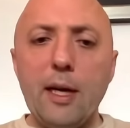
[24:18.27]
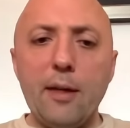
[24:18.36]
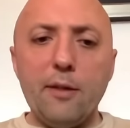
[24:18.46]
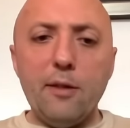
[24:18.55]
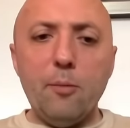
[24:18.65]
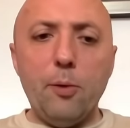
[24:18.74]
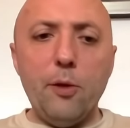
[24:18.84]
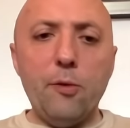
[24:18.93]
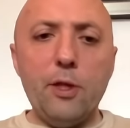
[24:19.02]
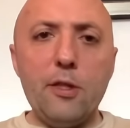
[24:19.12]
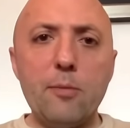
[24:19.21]
I think
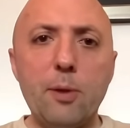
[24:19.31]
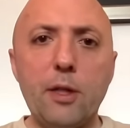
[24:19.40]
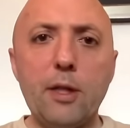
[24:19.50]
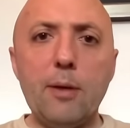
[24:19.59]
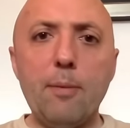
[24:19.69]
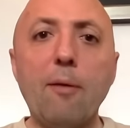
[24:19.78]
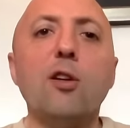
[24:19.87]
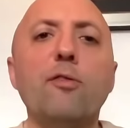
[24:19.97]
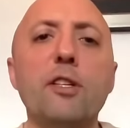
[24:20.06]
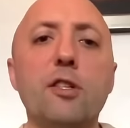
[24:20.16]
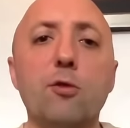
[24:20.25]
Pirro needs a big game. I mean,
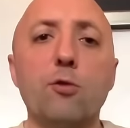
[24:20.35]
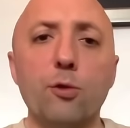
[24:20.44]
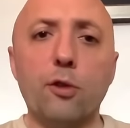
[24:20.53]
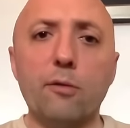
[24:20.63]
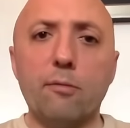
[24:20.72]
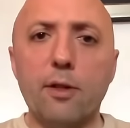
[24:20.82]
obviously Rodon,